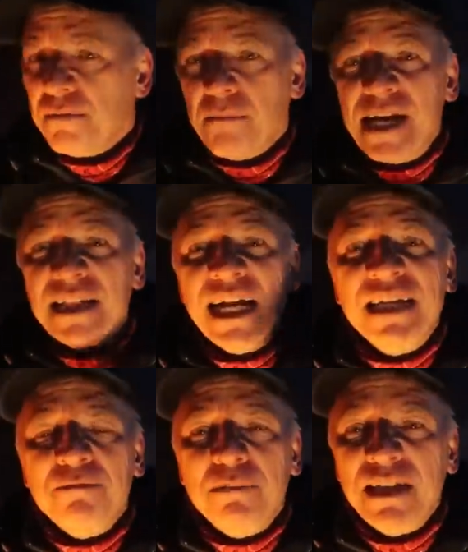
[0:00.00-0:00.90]
Might
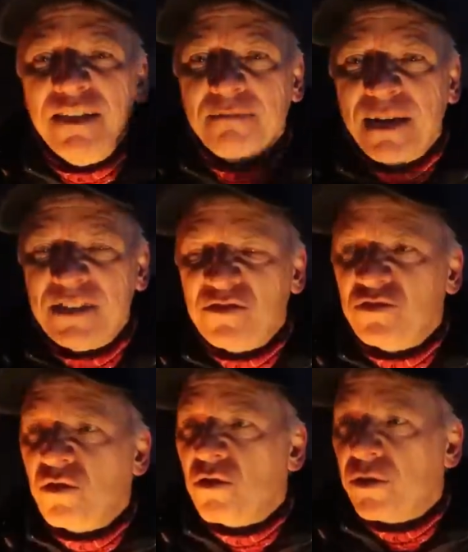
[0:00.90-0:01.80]
not even believe my
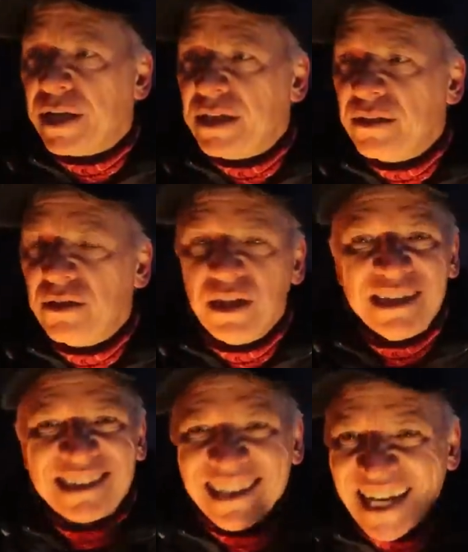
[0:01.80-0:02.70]
story.
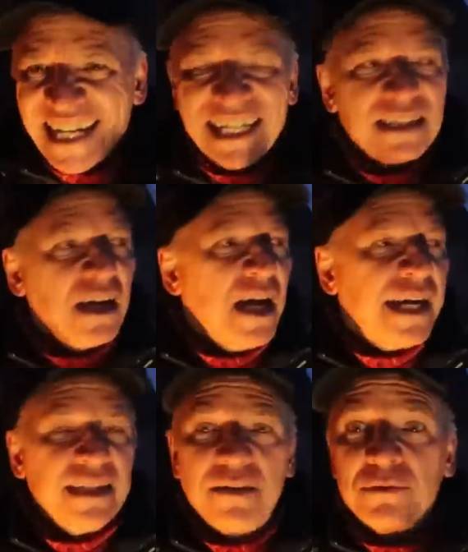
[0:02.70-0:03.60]
It's late at
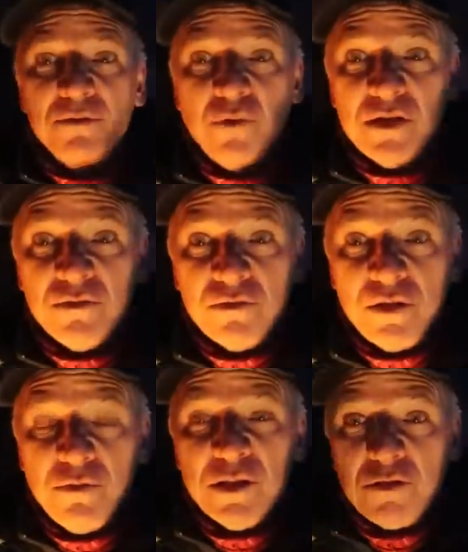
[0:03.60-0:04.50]
night, and
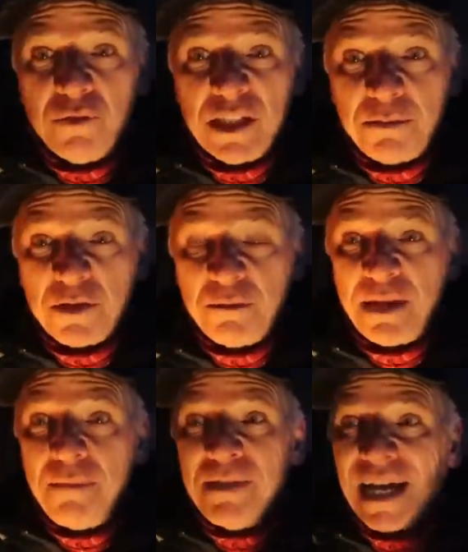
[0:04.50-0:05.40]
he wasn't really supposed to
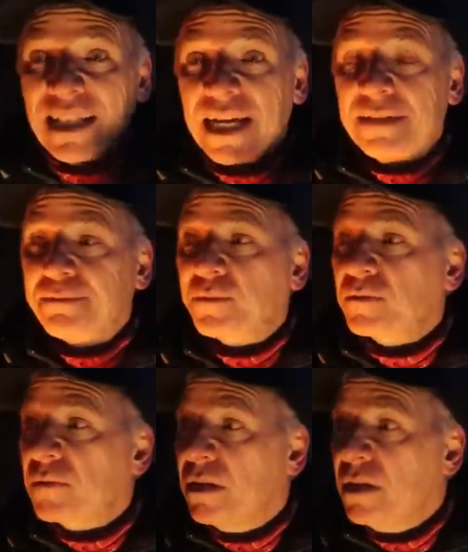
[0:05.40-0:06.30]
be up that late.
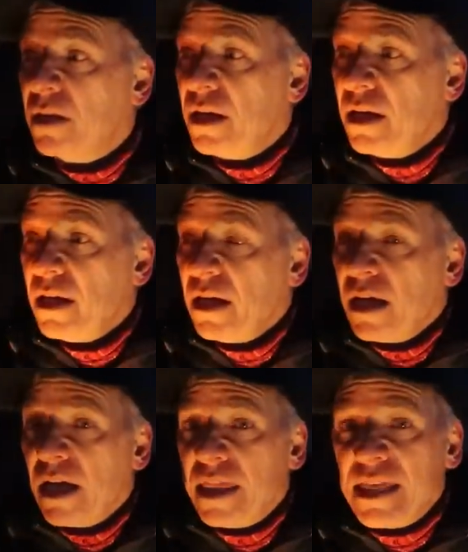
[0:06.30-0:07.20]

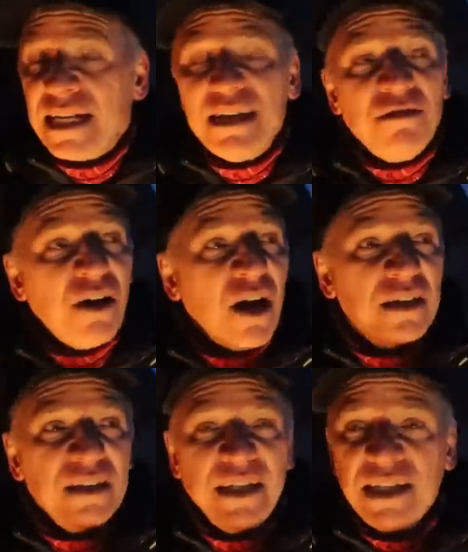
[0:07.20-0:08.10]
And then he
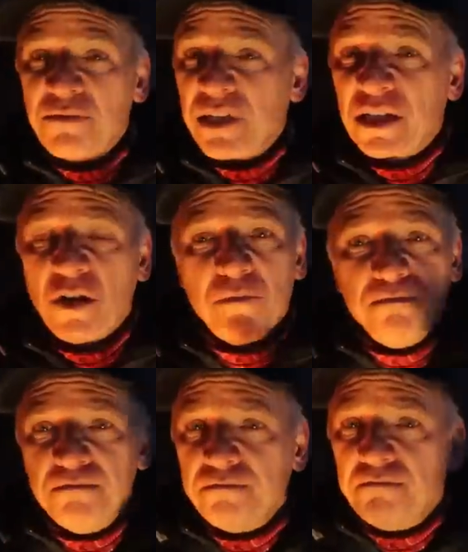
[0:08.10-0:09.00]
thought he didn't want to go
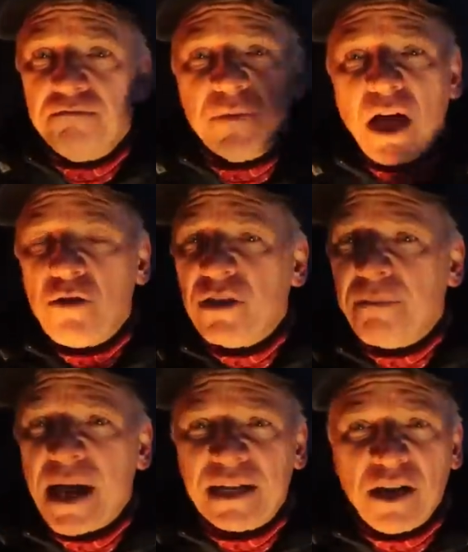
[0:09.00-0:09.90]
out in the
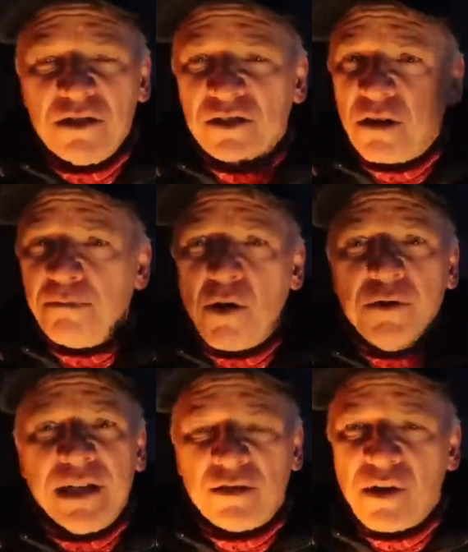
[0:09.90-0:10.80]
backyard and start
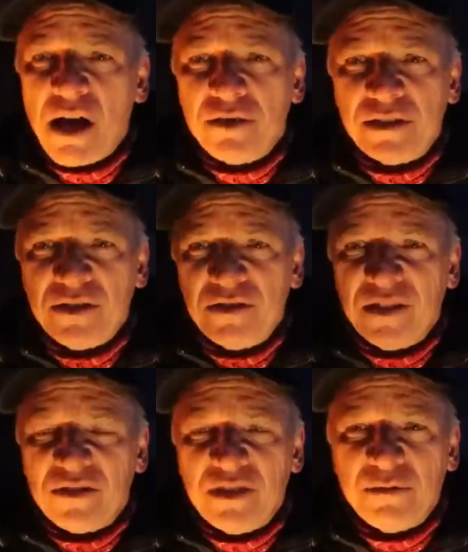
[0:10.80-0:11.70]
poking around. It just
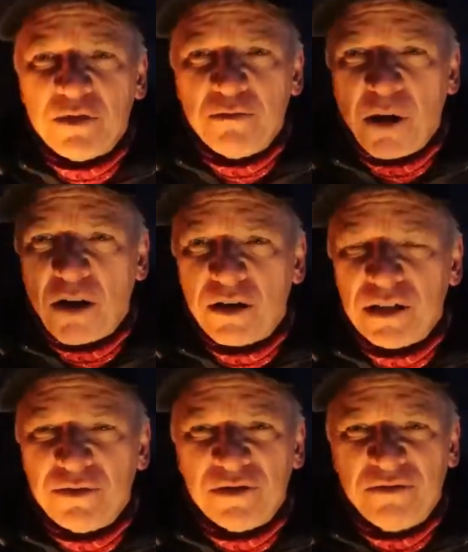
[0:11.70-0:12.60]
didn't seem smart.
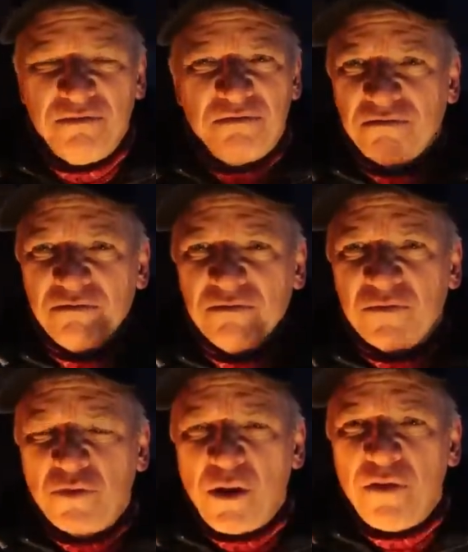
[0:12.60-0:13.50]
It was
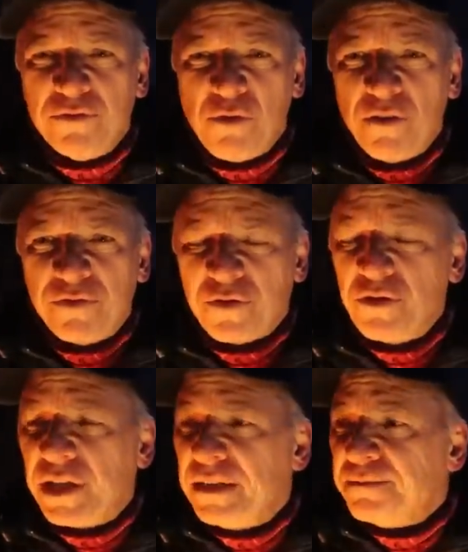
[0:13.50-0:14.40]

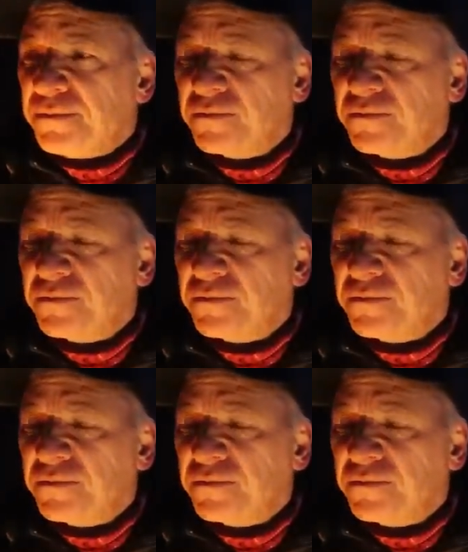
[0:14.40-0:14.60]
12:30.